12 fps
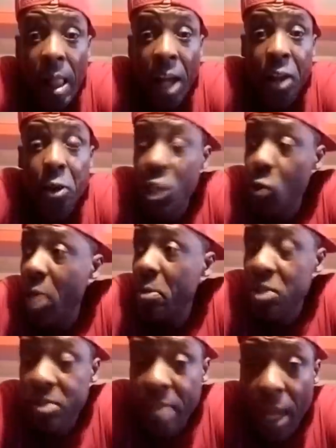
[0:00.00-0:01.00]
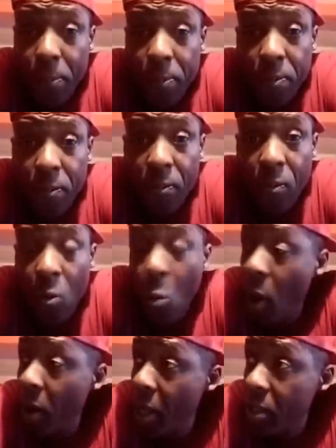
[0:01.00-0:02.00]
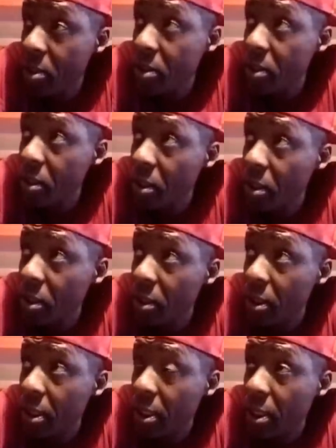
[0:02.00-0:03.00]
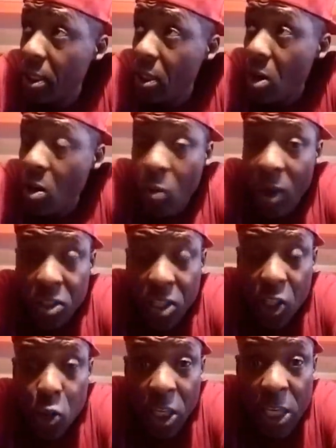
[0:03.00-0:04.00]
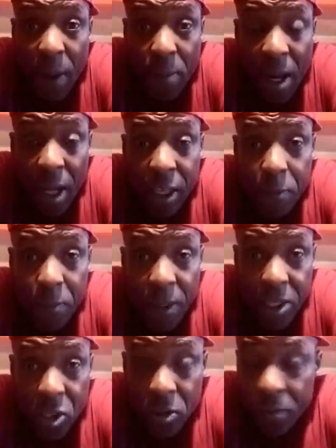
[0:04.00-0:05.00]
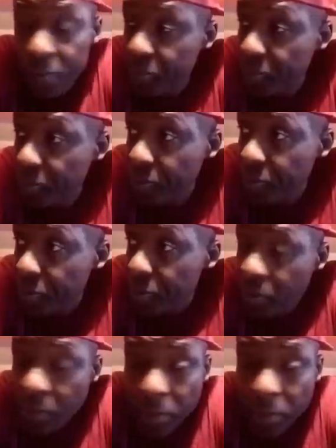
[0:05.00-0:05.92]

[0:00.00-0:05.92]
And the reason why I stop, one night, one stage I keep a marketplace. Mm-hmm.